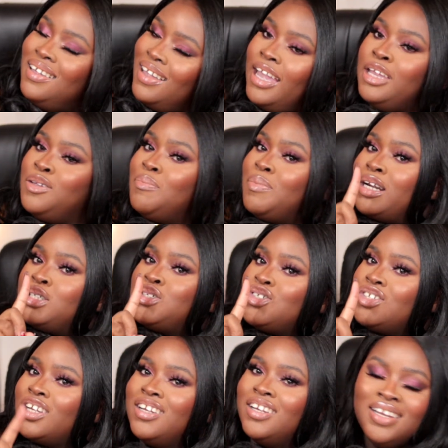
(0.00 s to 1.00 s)
And you better
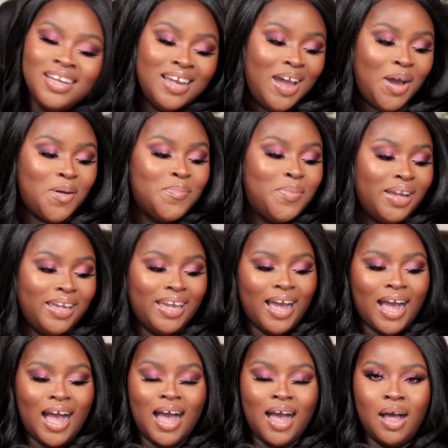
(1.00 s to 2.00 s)
sh but
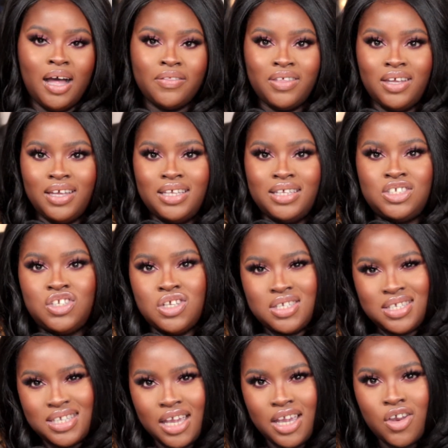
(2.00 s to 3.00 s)
yeah, I think it's
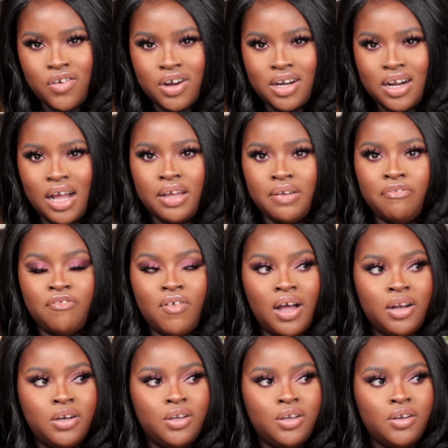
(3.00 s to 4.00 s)
just sacred. I
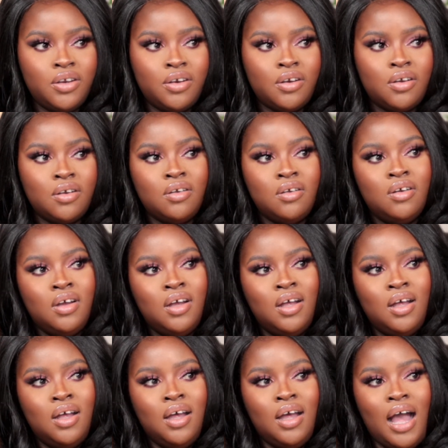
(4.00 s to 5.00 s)
value
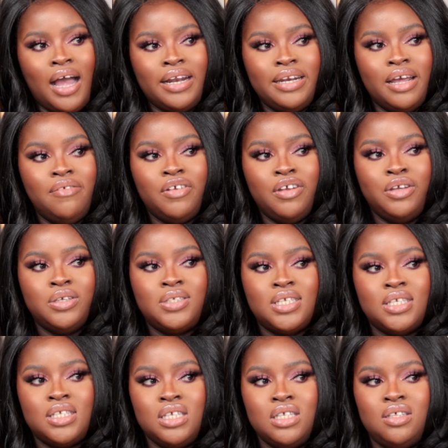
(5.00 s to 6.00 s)
I never used
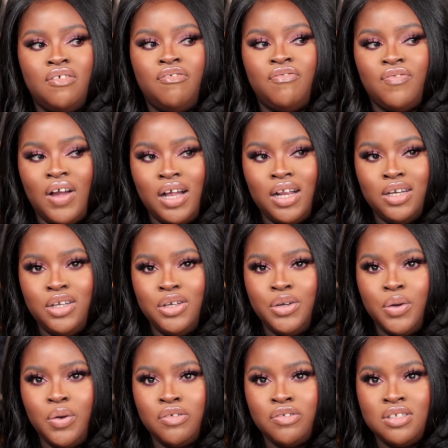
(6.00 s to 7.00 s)
to see the
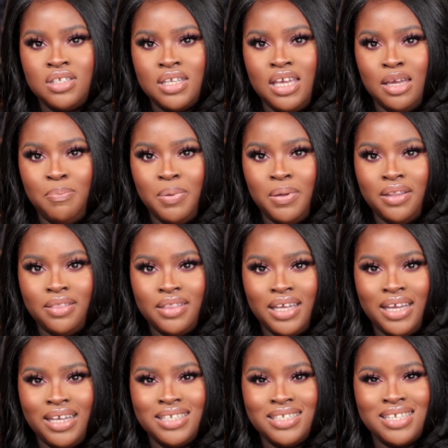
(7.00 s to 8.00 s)
value of keeping
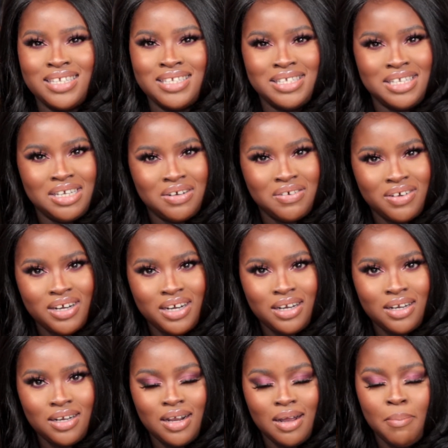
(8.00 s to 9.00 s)
things a
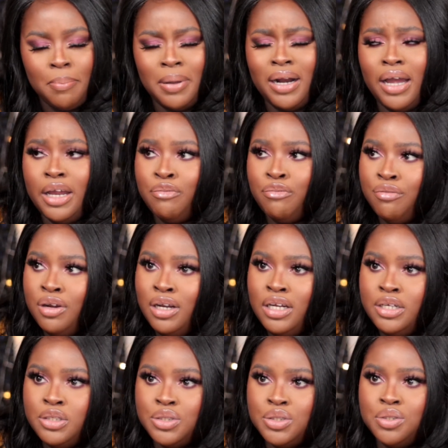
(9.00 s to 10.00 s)
secret, but I
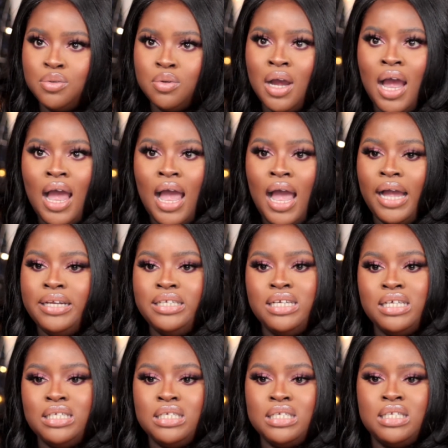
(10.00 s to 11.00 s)
really do. I
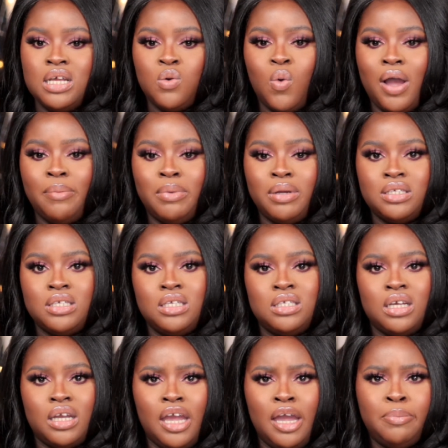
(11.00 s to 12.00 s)
didn't understand why my
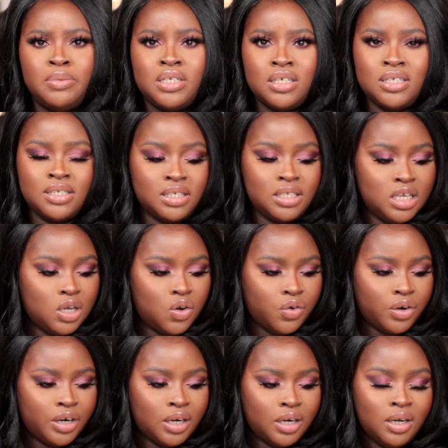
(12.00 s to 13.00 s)
sister kept her
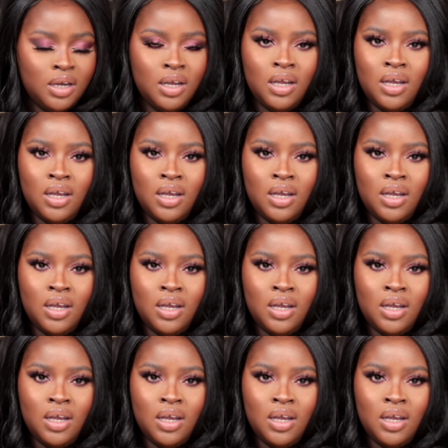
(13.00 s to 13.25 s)
secret